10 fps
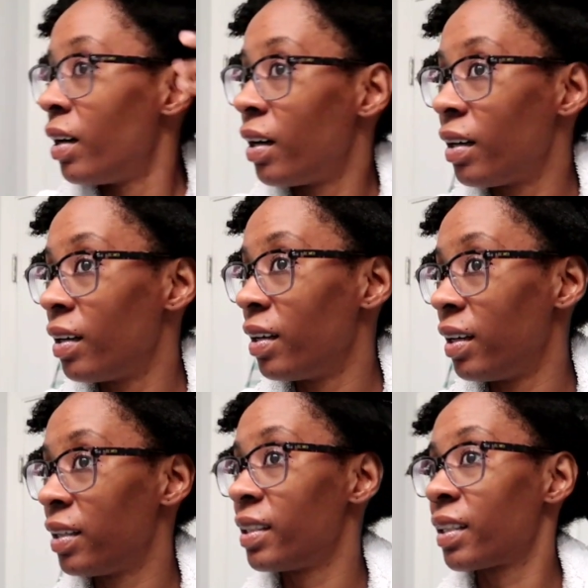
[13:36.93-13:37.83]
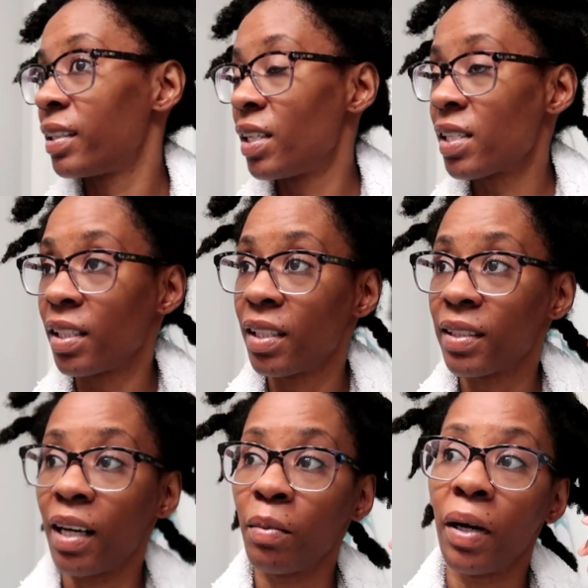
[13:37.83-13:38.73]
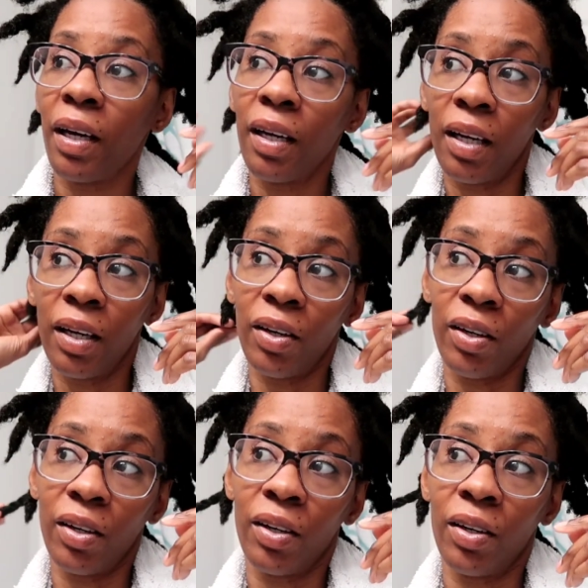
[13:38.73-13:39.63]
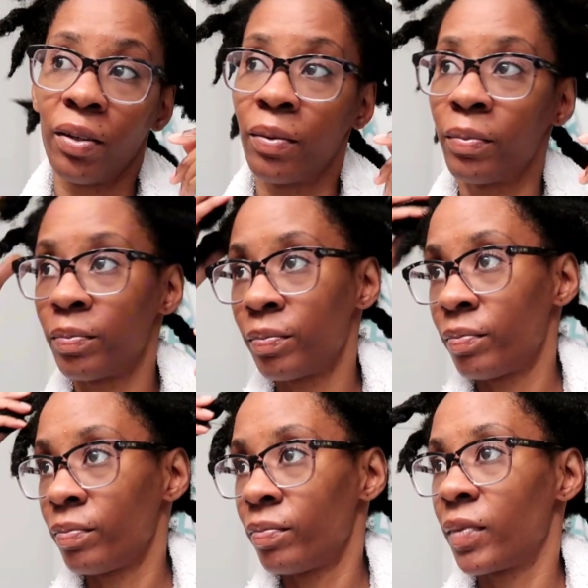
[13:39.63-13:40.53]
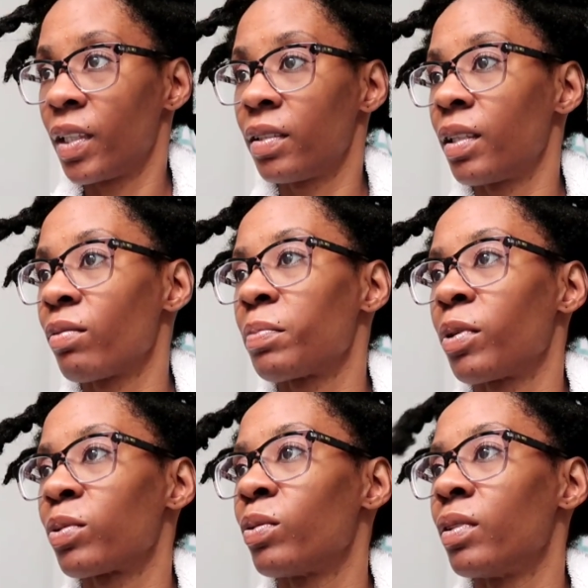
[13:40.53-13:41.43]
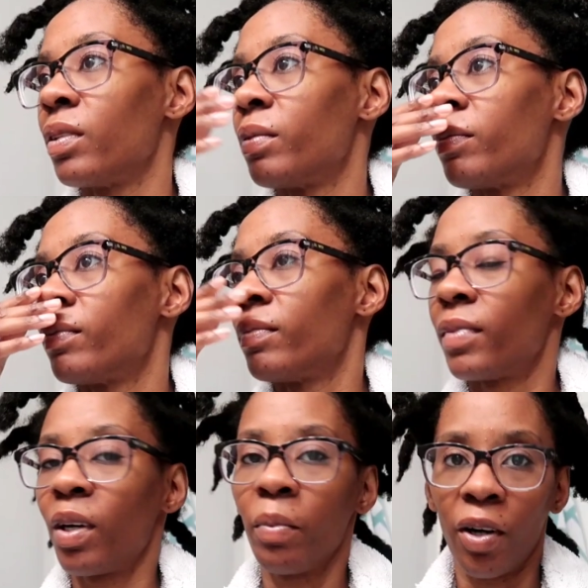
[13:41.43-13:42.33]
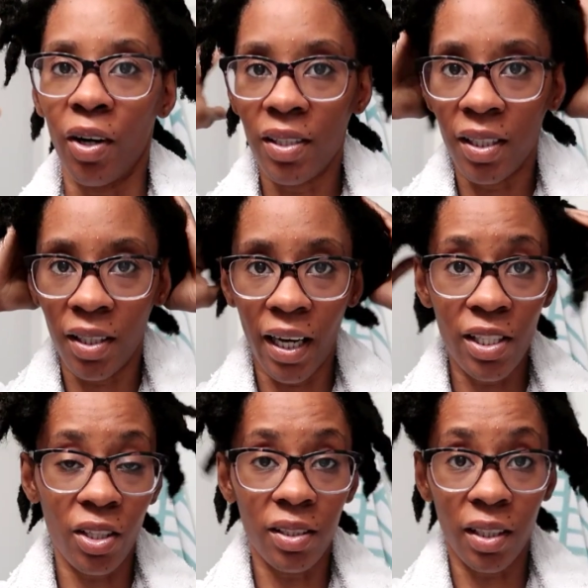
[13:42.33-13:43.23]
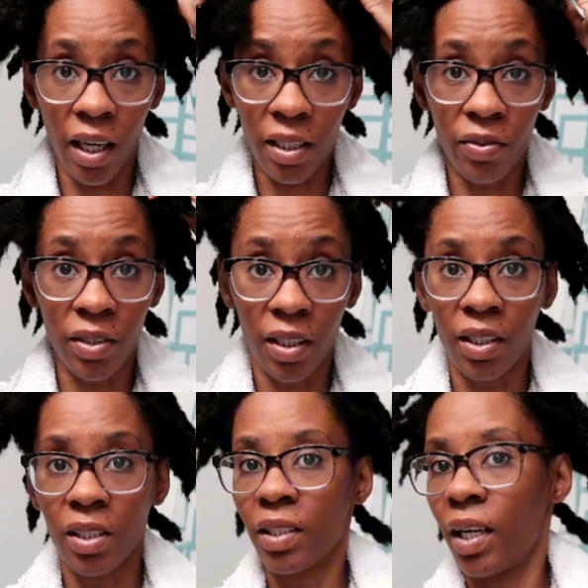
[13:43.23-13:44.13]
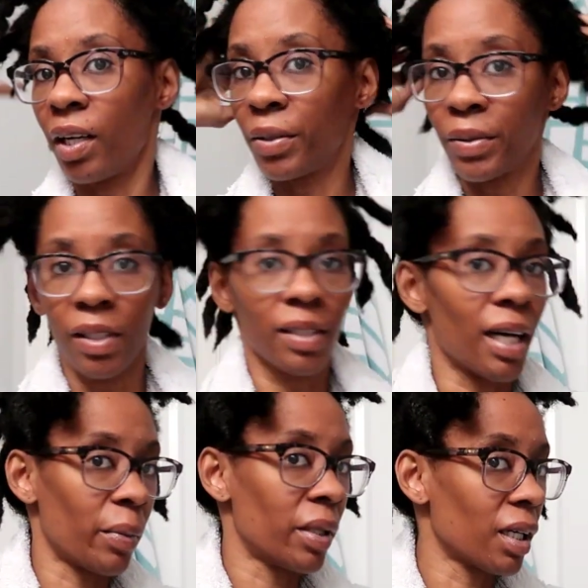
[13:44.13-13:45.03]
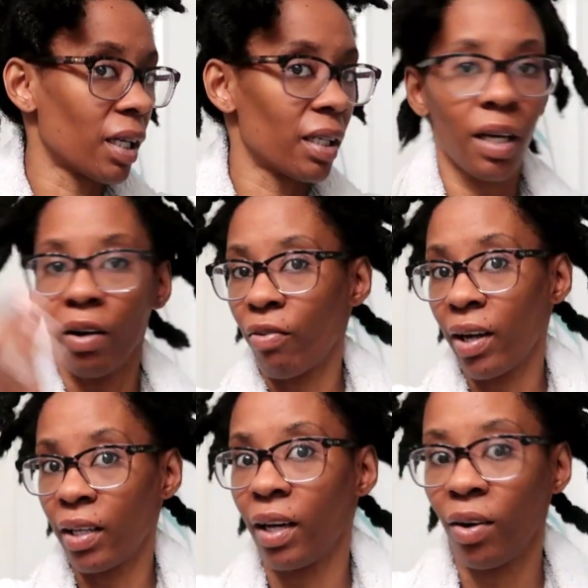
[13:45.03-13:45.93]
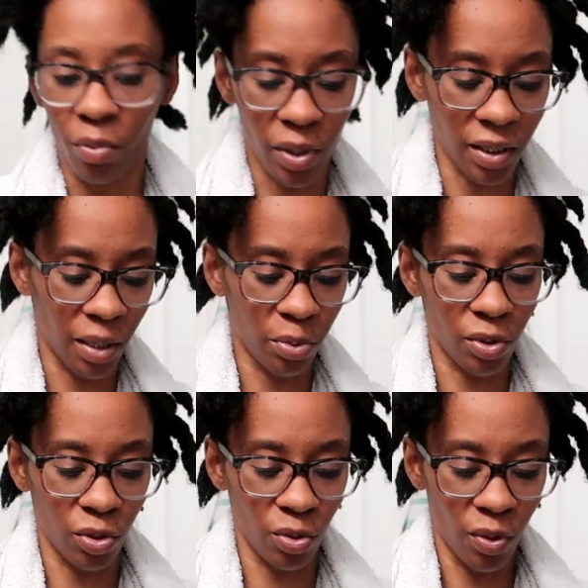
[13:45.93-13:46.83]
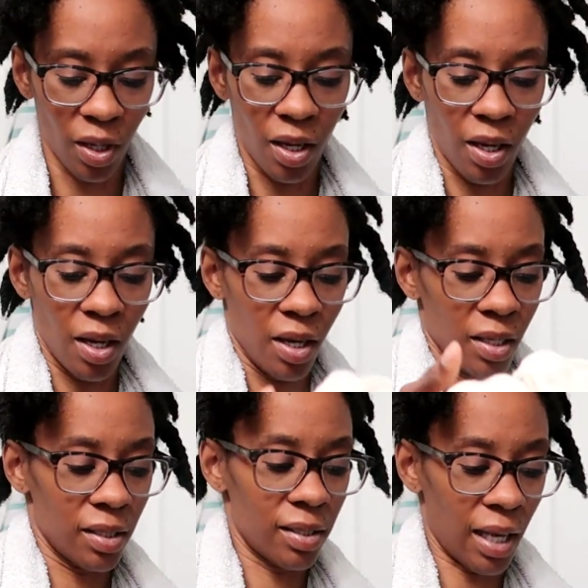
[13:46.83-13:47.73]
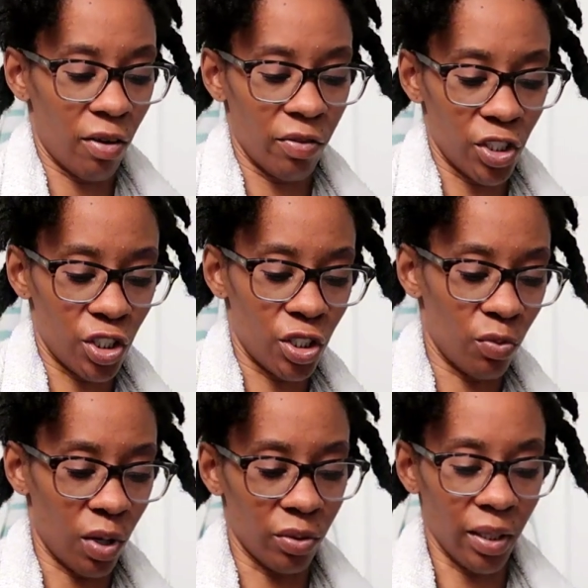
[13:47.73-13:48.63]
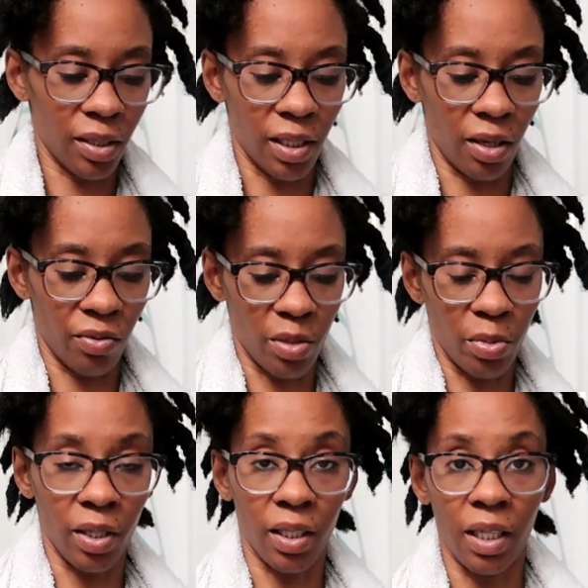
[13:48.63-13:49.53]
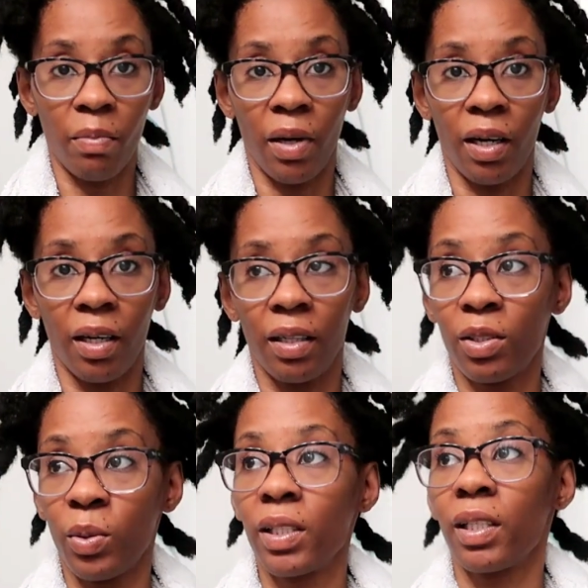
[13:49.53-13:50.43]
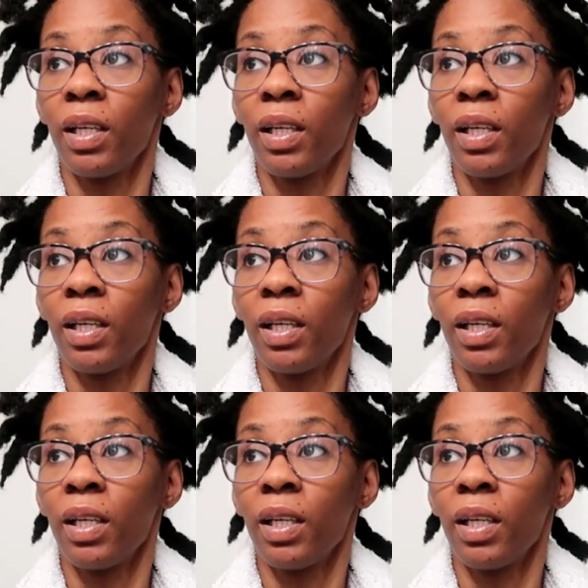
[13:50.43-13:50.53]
uh, the conditioner is out of my hair. It still smells so good. Oh my gosh. As y'all seeing, I just rinsed the conditioner out. This is how we looking right now. I was able to salvage, well not salvage, but keep my twist